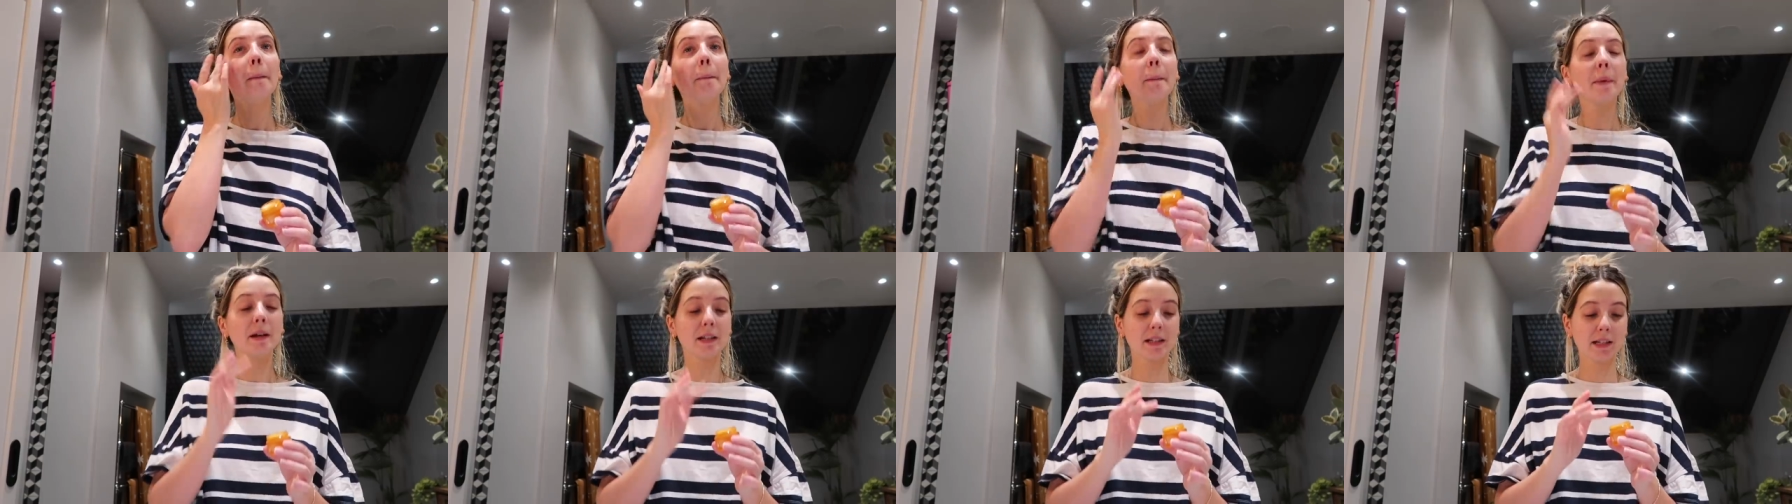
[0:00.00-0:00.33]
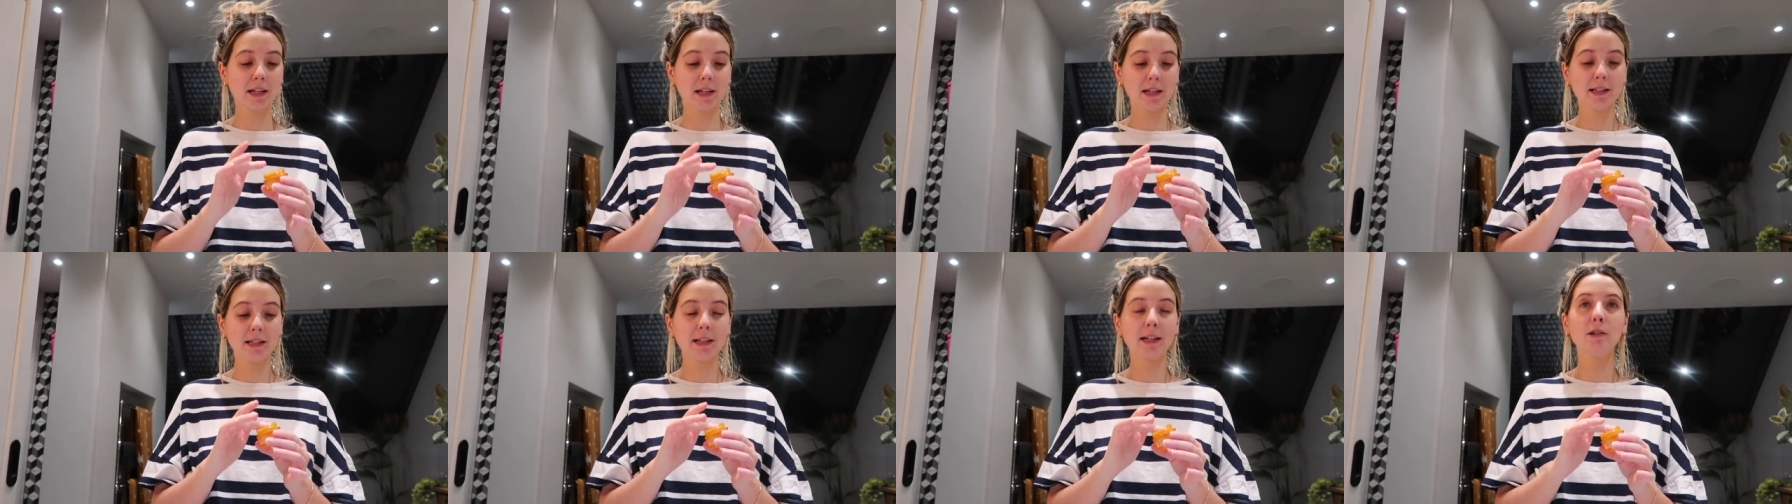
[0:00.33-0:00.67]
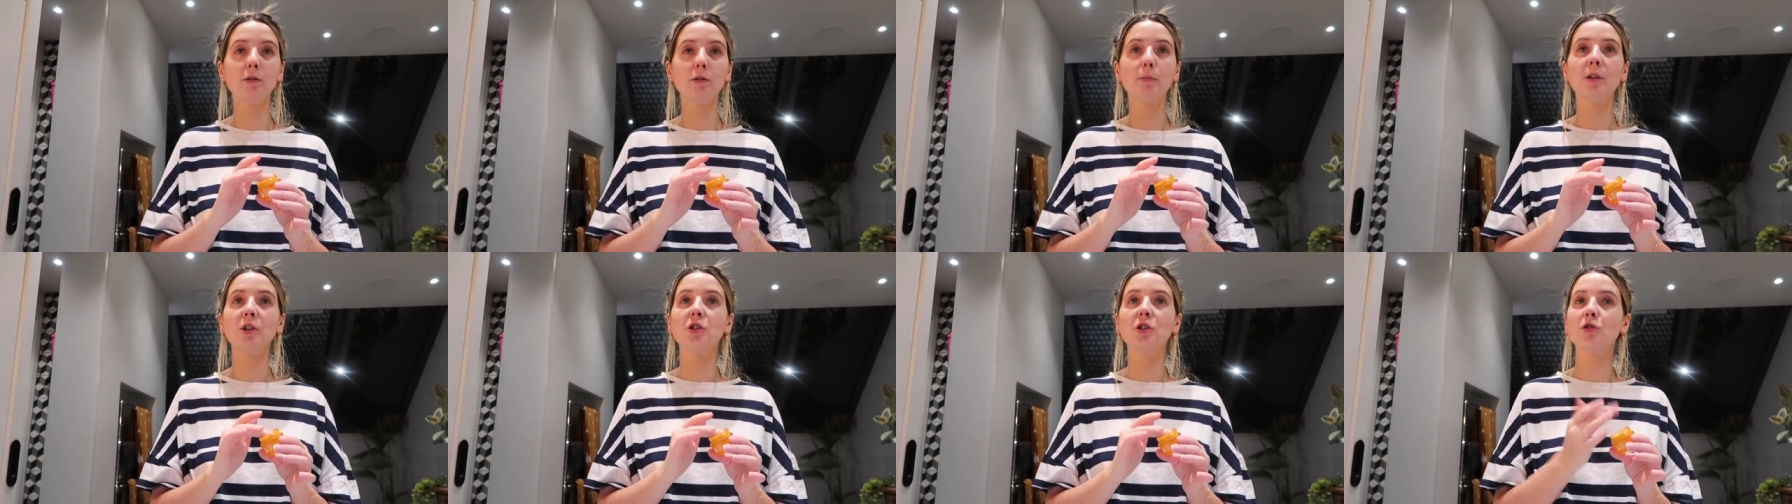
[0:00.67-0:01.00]
My skin's a
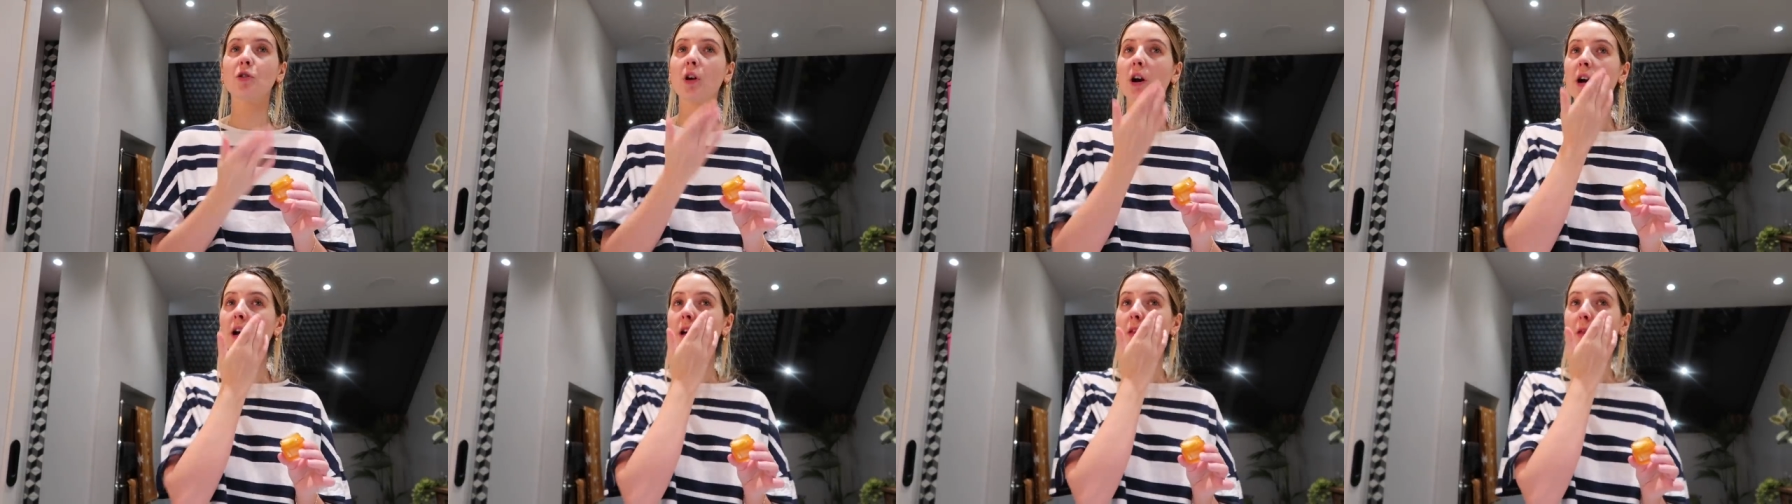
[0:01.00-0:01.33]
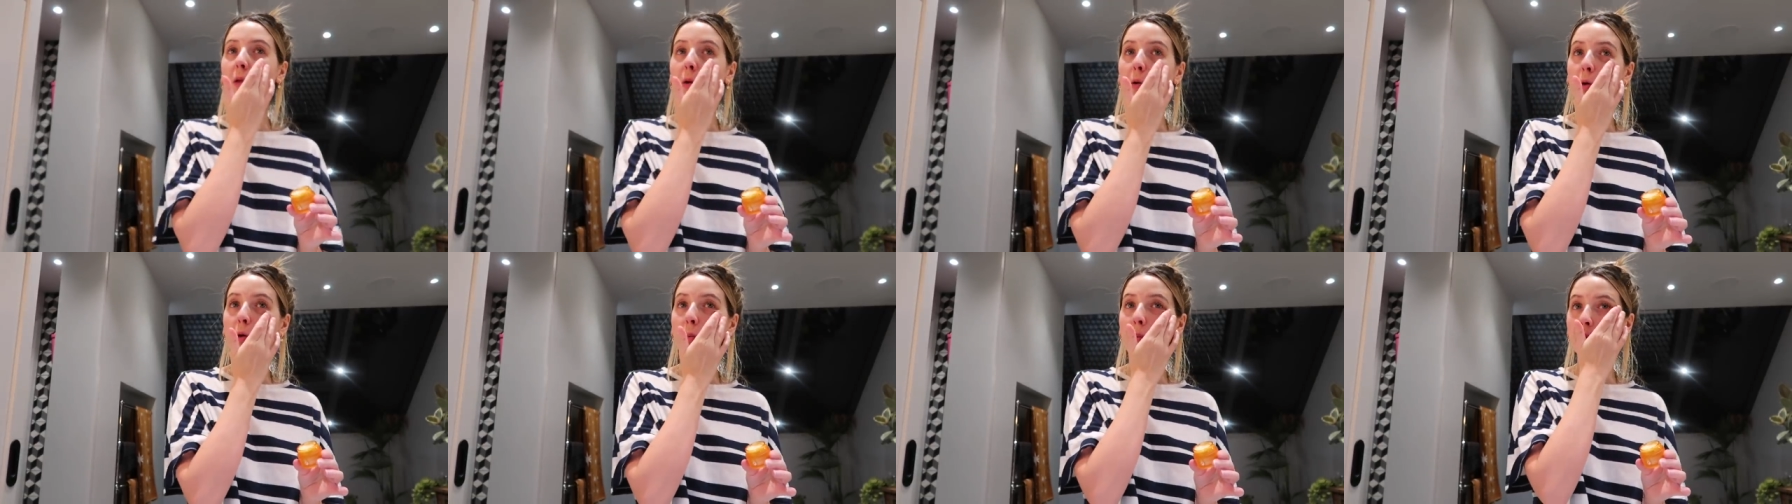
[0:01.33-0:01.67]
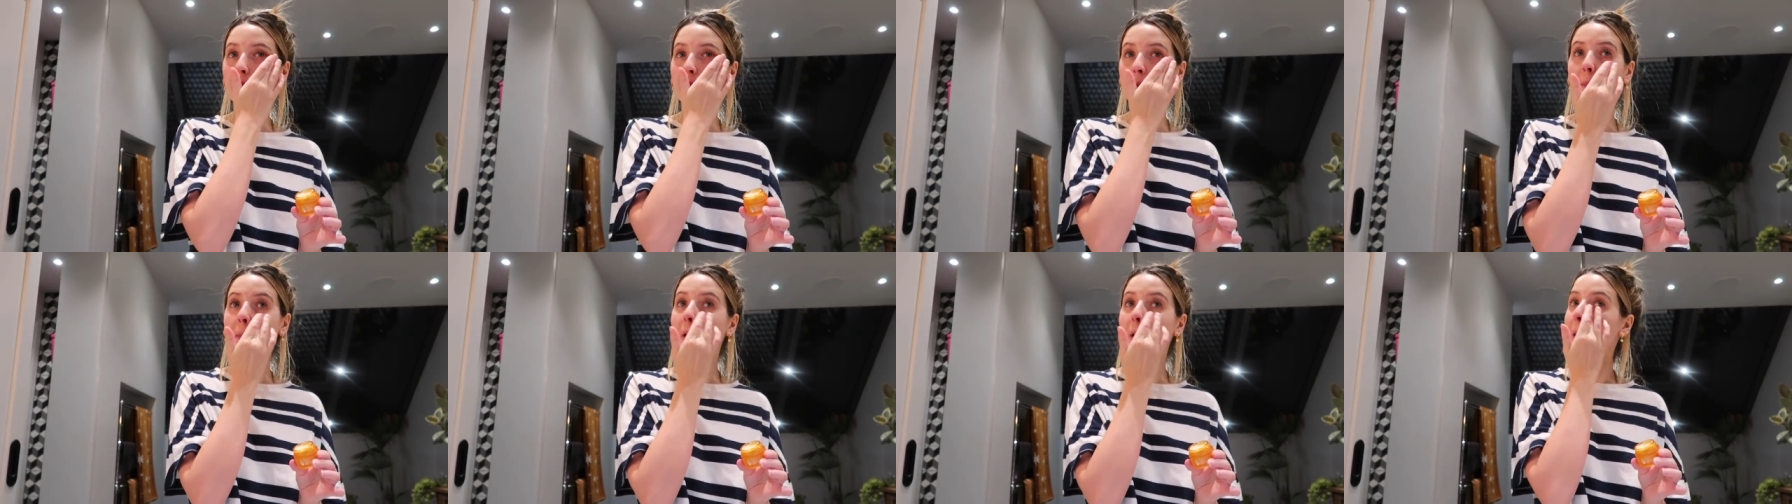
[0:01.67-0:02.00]
little bit drier than normal
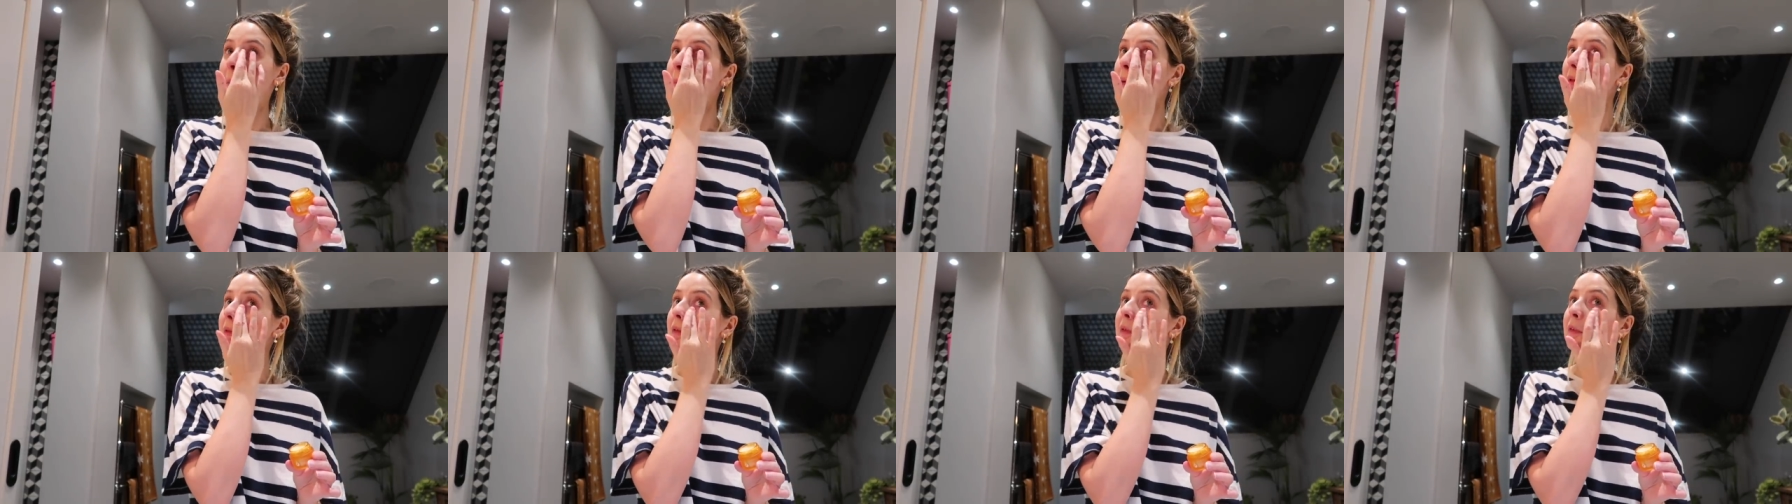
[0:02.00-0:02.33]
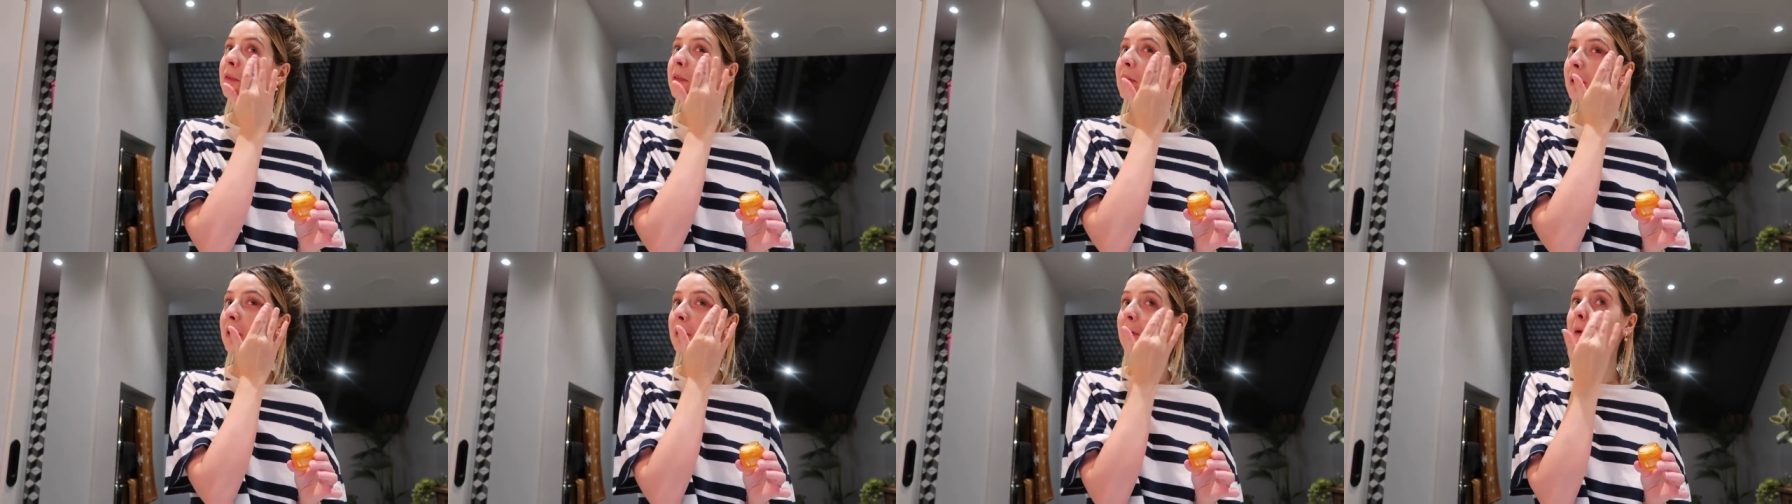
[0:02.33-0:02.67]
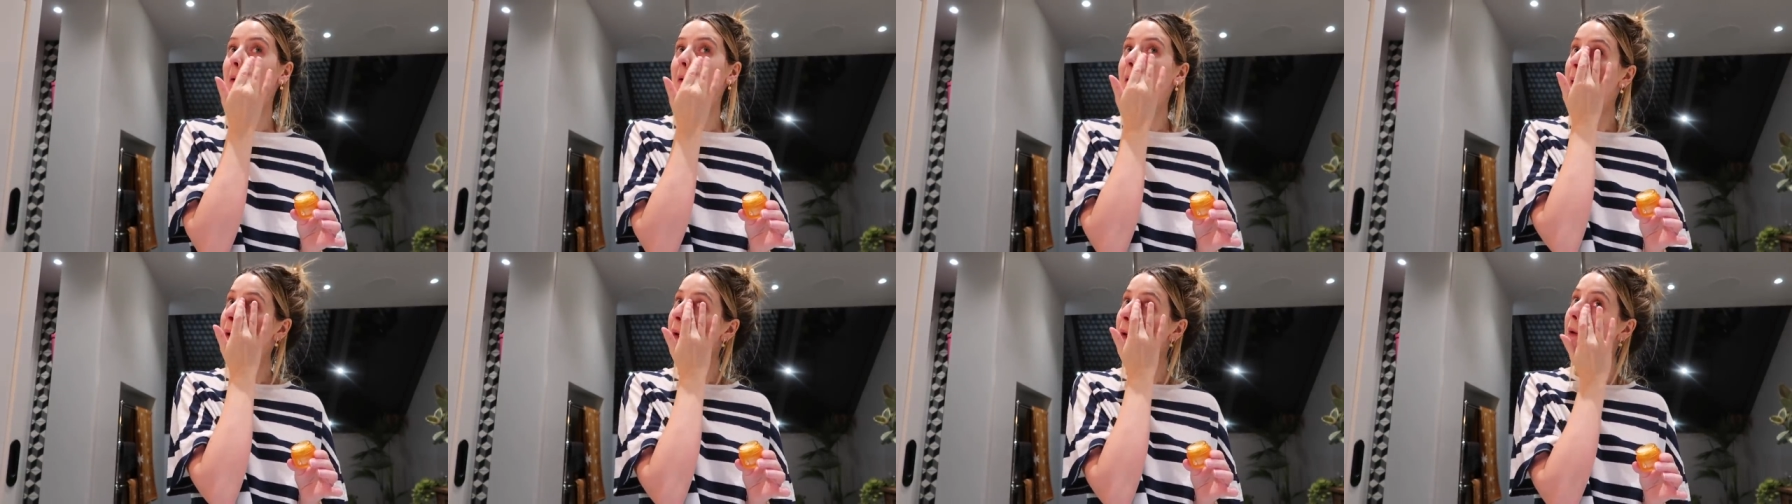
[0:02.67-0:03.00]
at the moment,
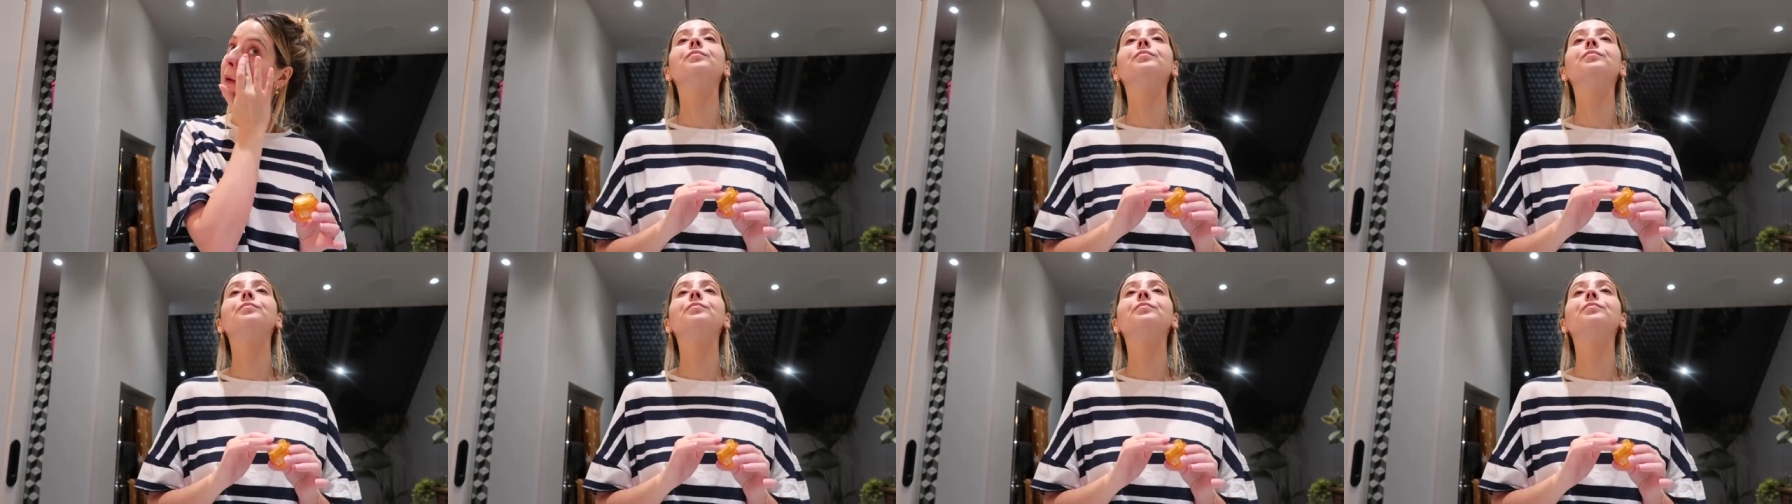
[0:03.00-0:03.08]
so